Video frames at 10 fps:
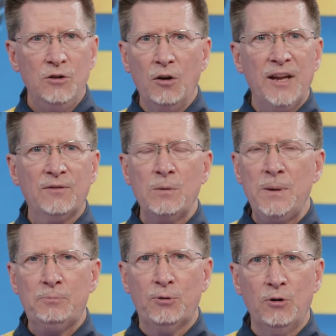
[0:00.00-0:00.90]
No, you have to
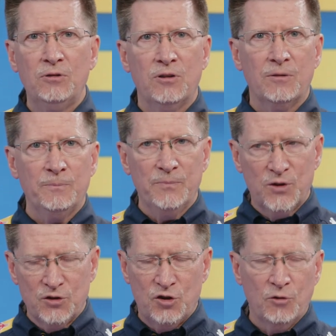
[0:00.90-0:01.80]
be prudent.
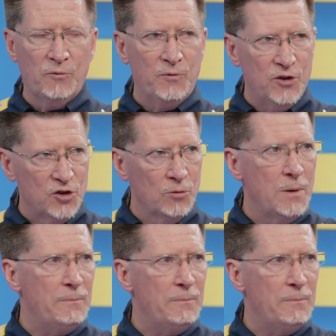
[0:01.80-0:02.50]
Is your